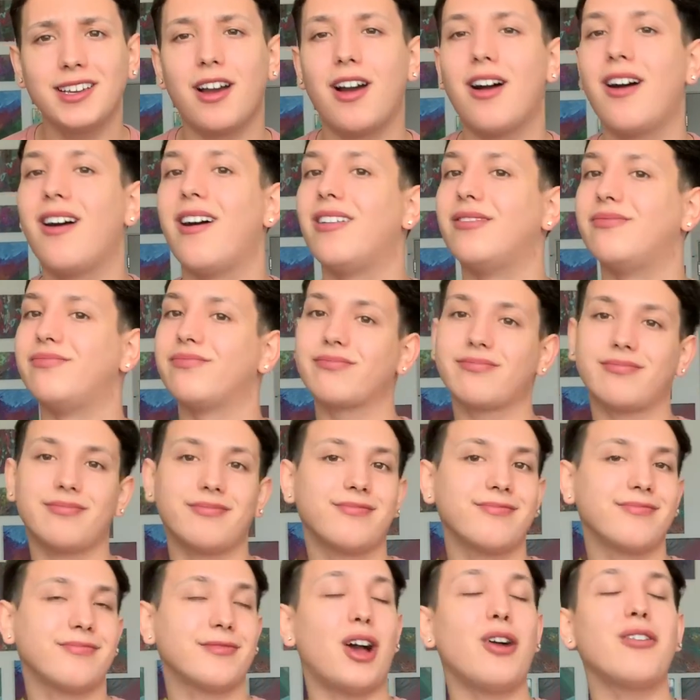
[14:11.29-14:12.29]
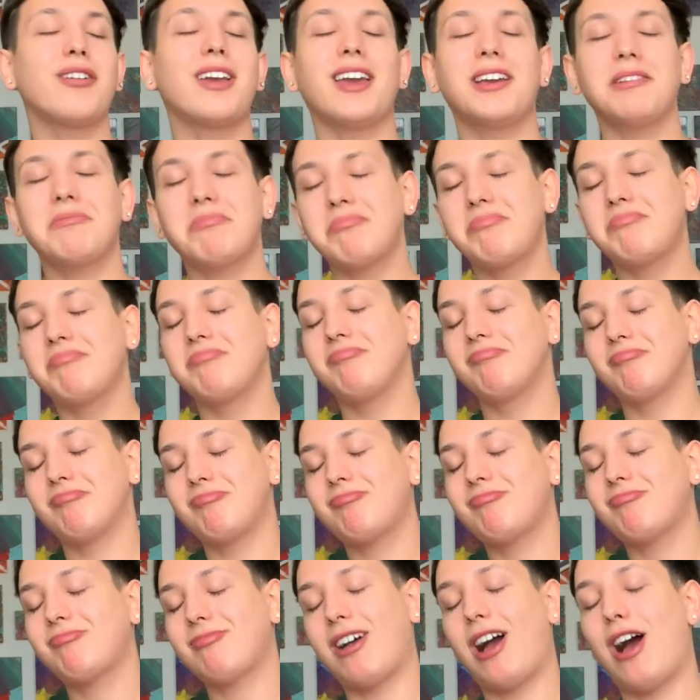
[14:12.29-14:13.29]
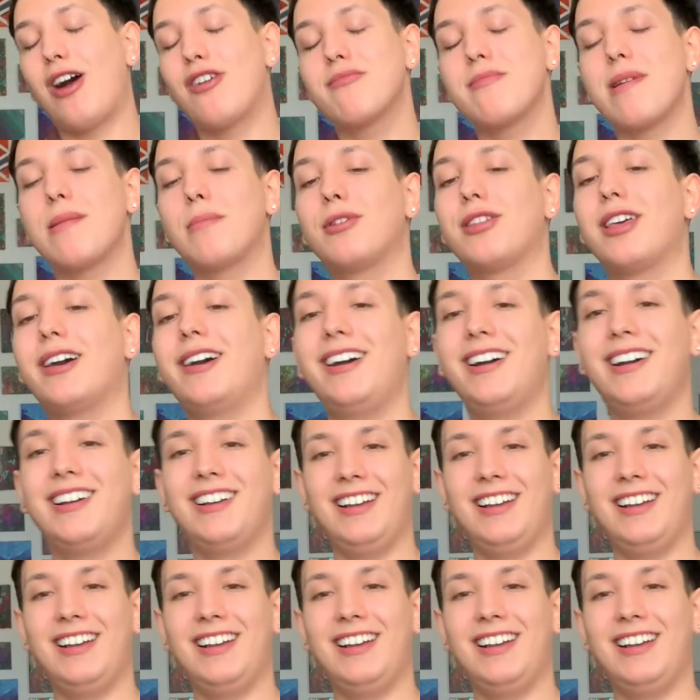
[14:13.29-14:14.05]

Oh, okay. I remember that.